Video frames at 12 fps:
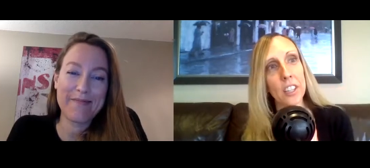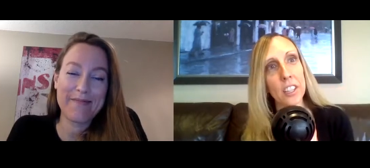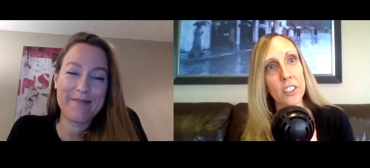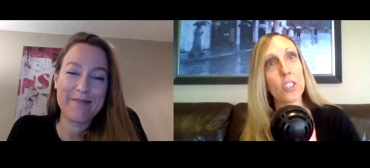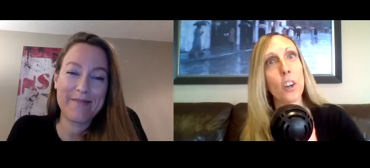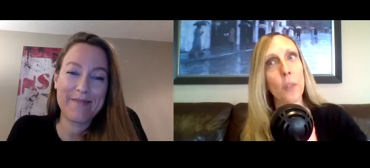Speaker 1: and
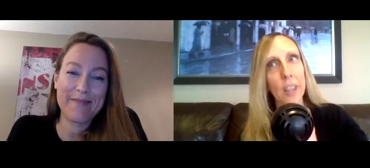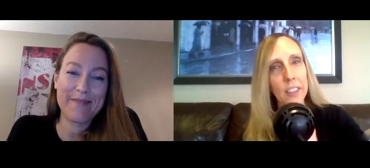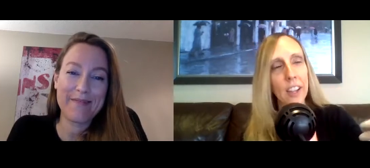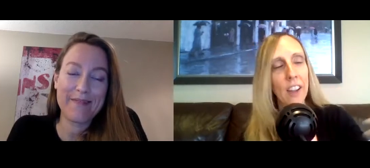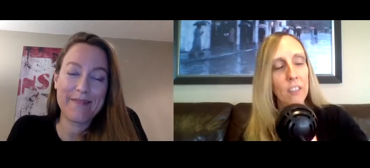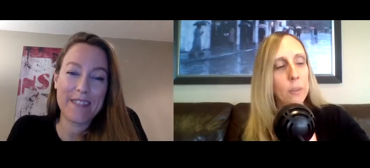showing that
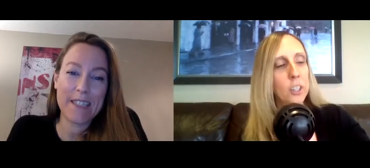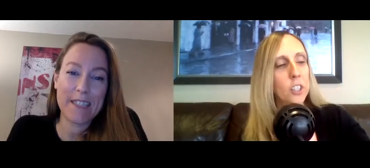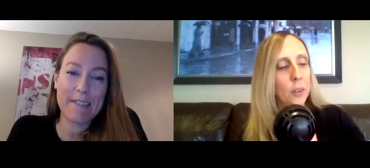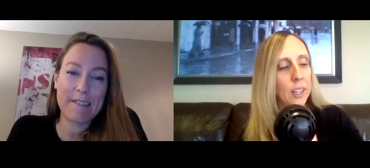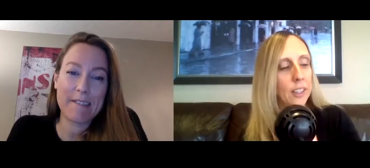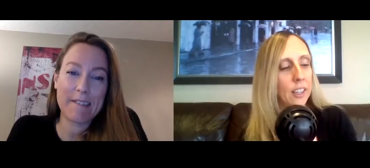everyone was
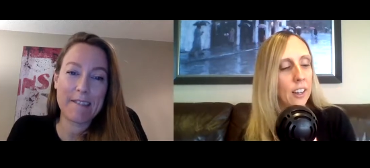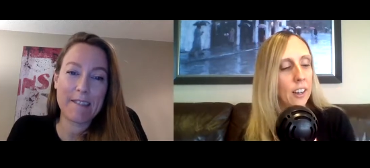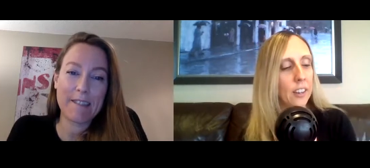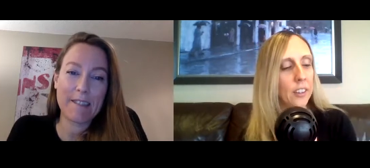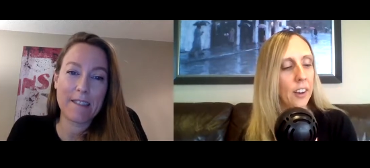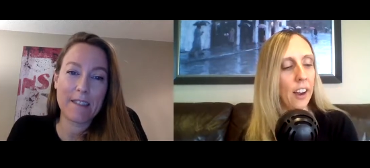showing their
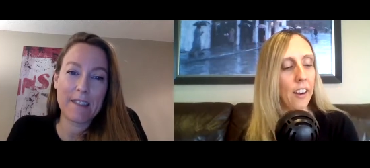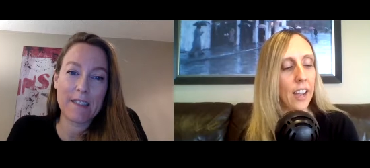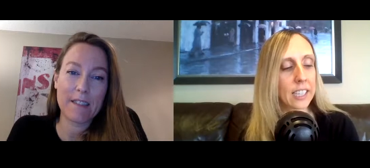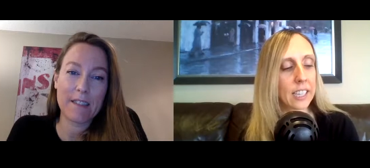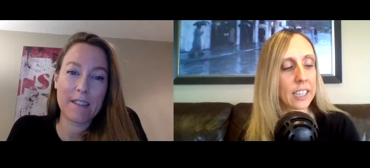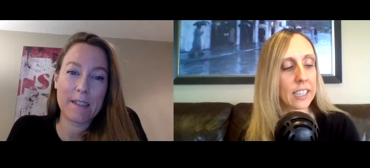their areas and
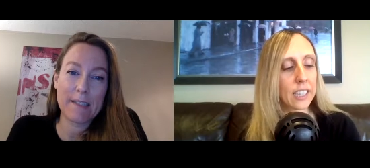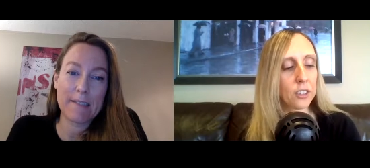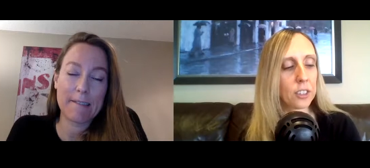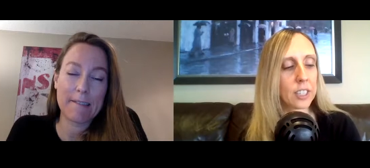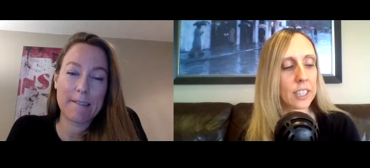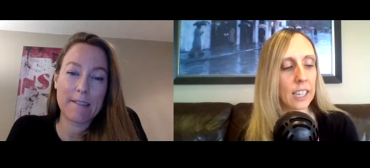it's
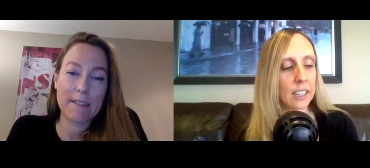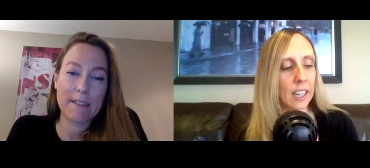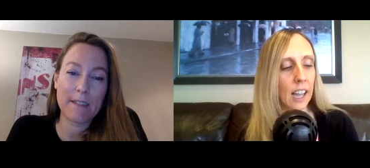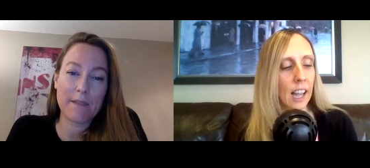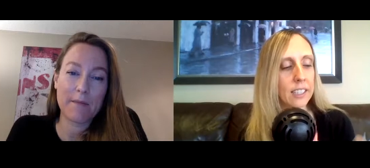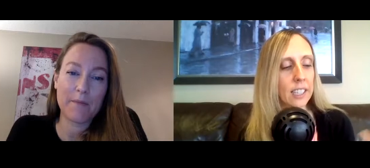interesting that
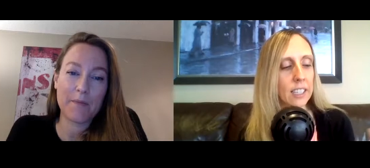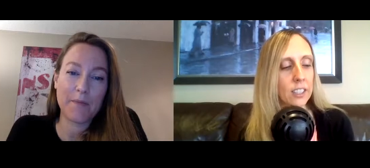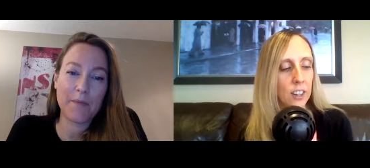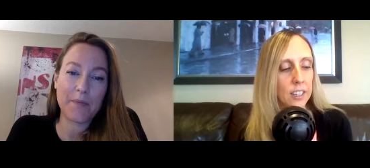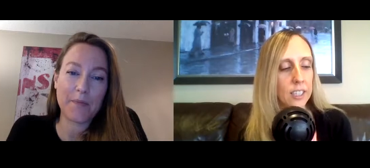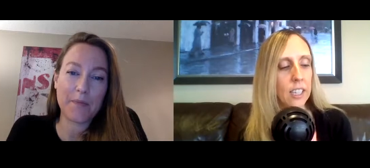as they started
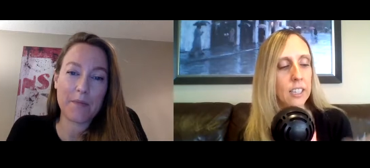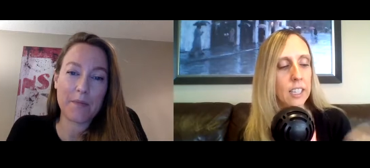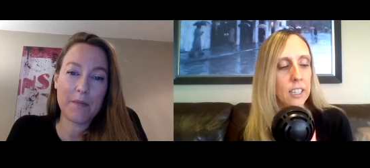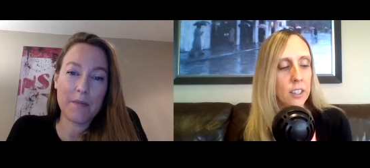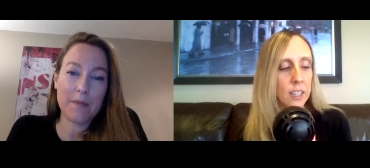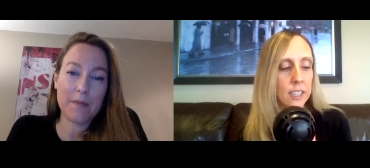to continue
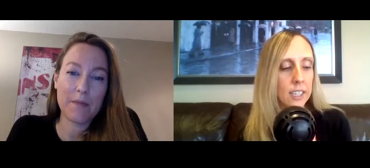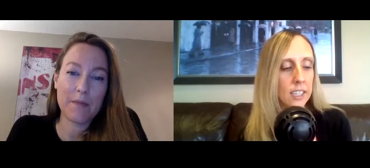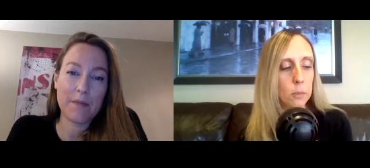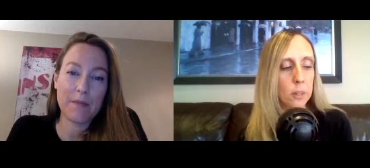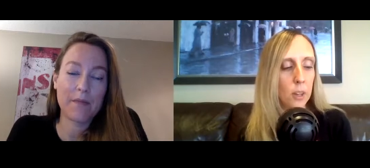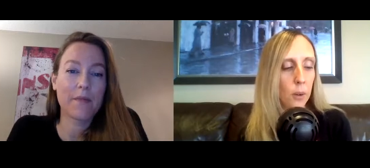this because it's been
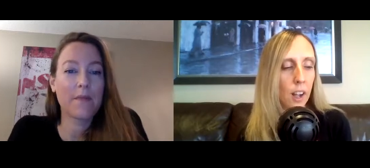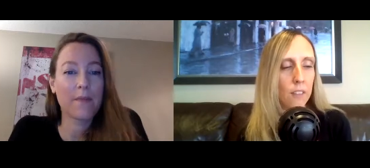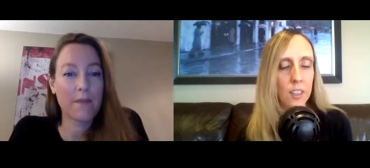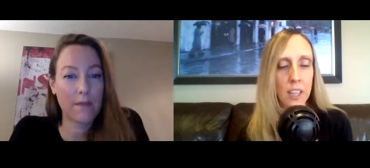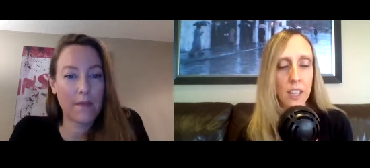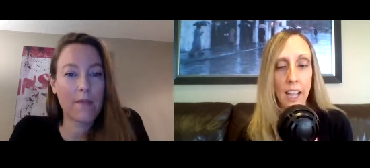going on for the
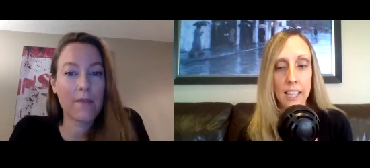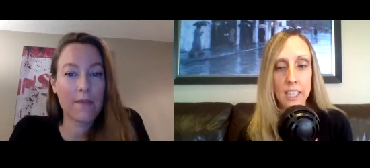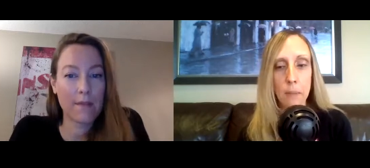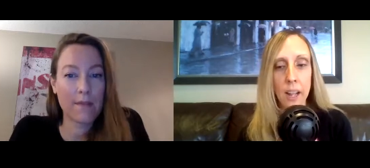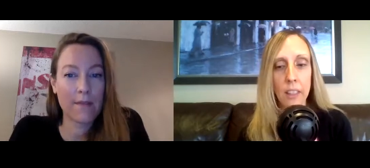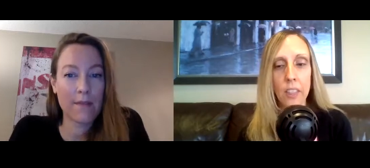last
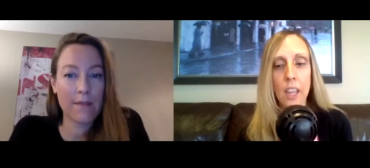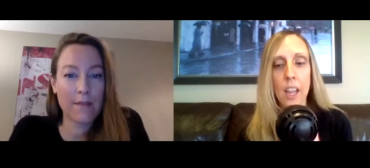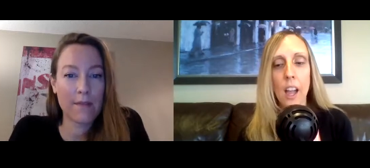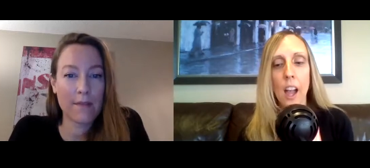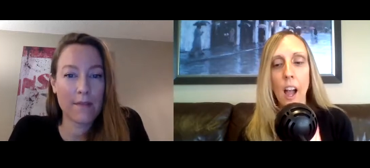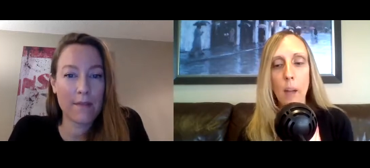month
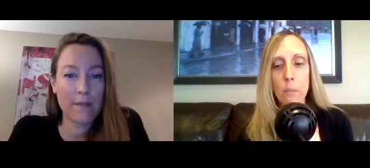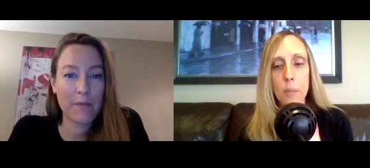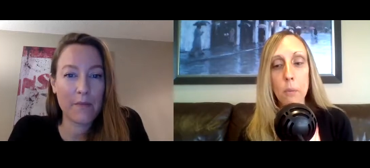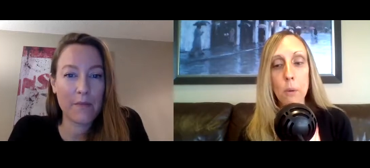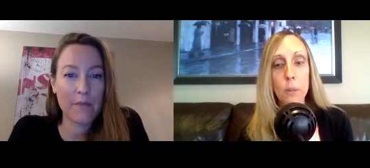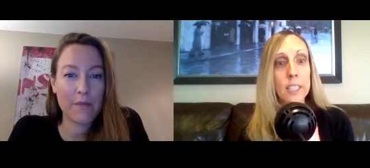um, people
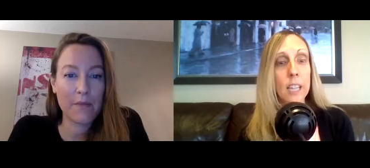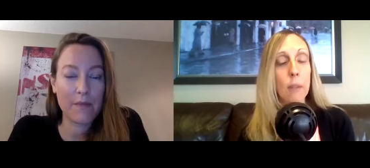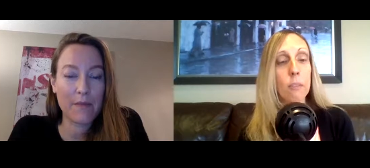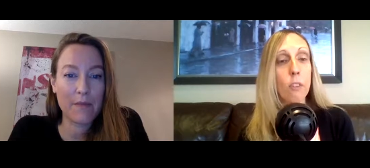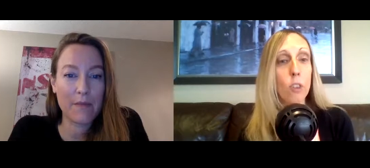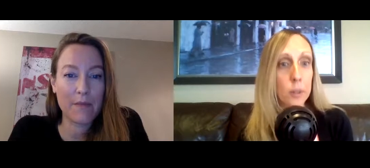would step
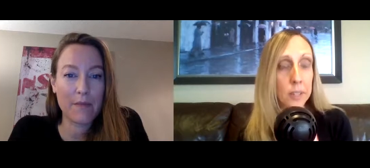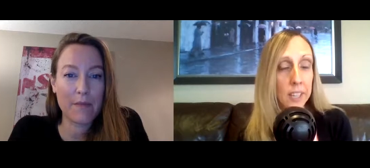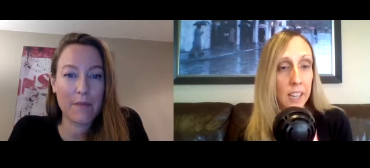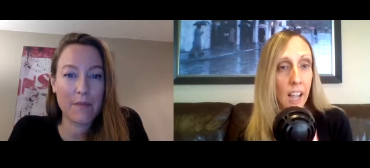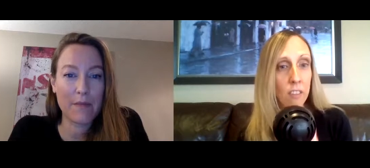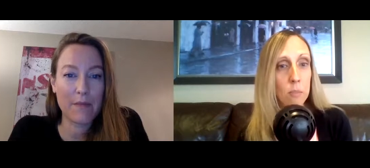forward and they
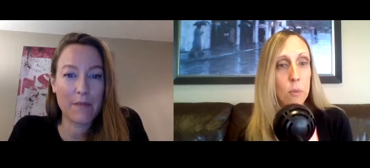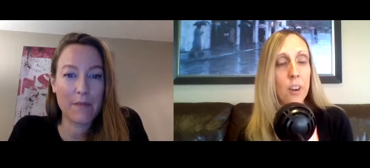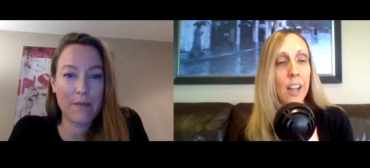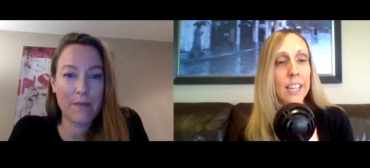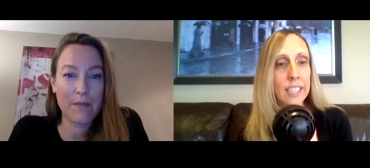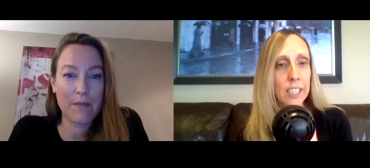have more
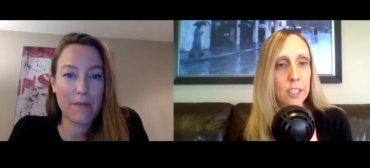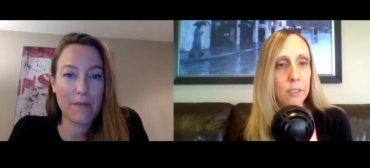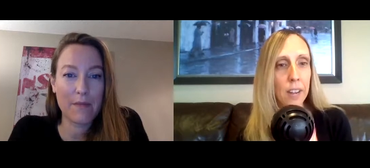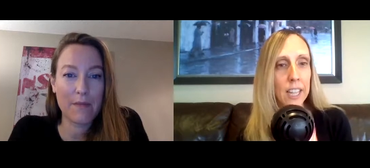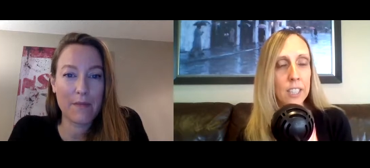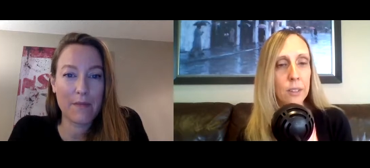ideas right
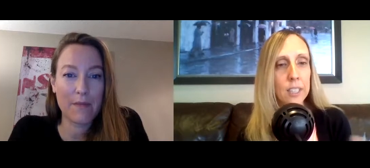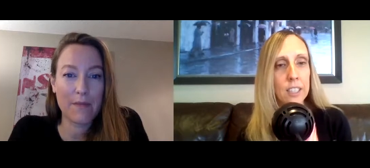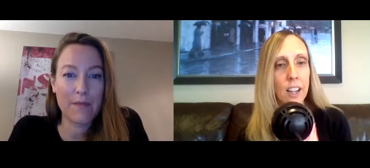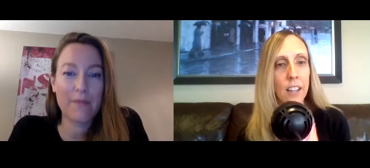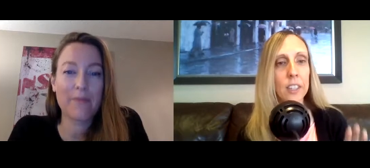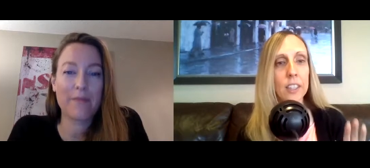so it's not
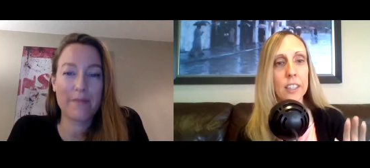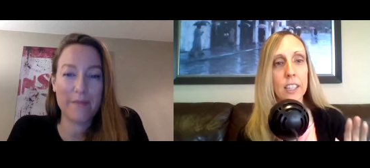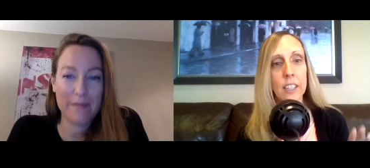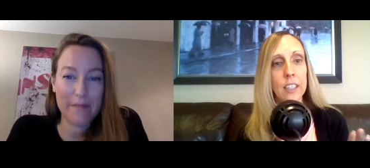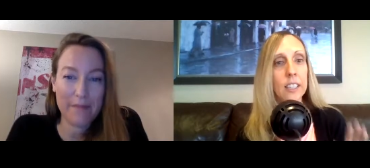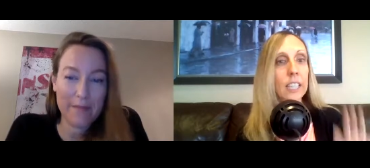that the
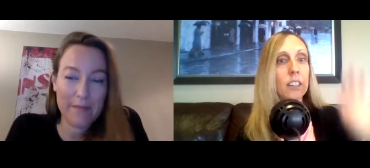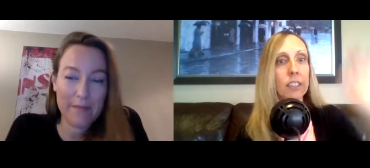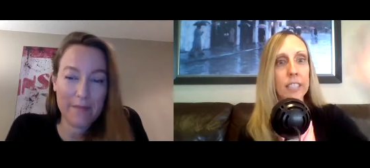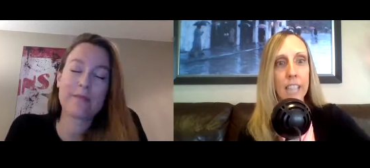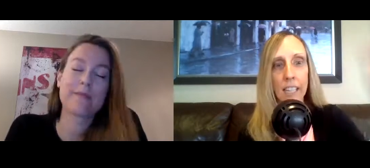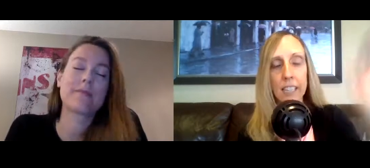leaders
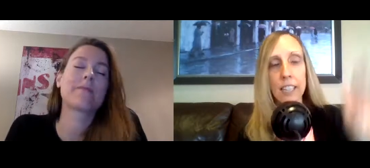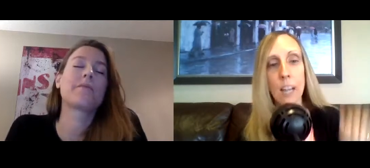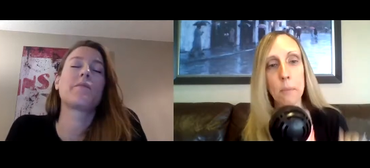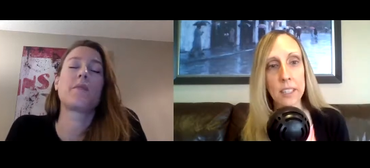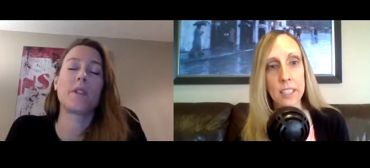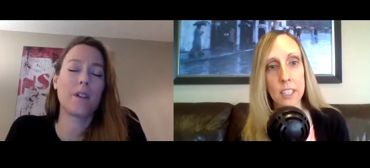telling them
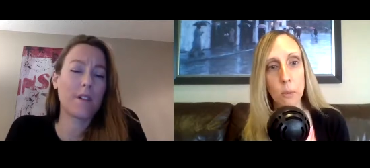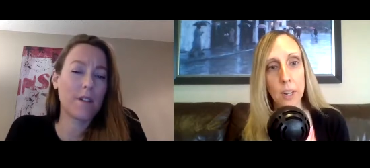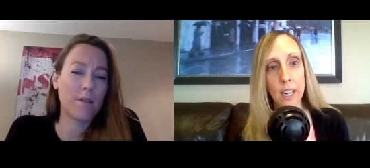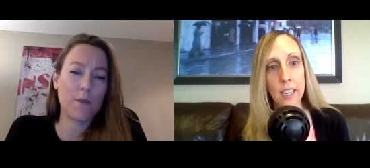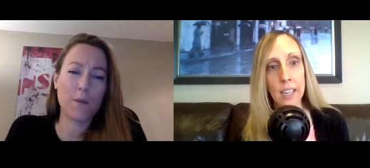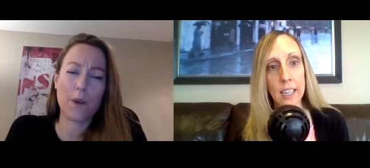this is what it
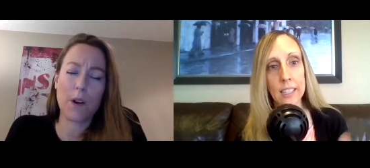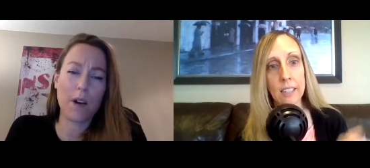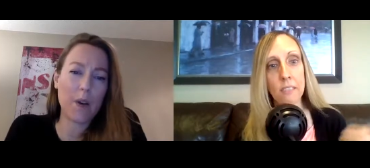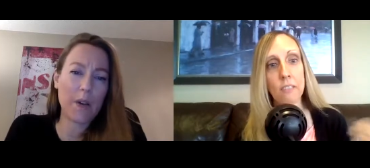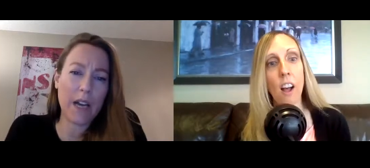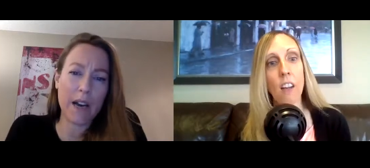is
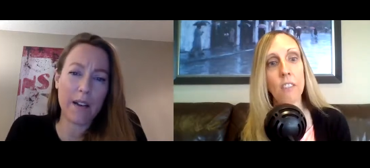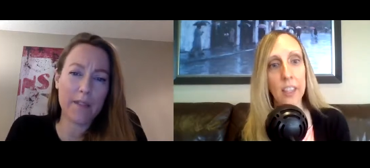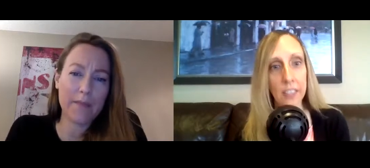involving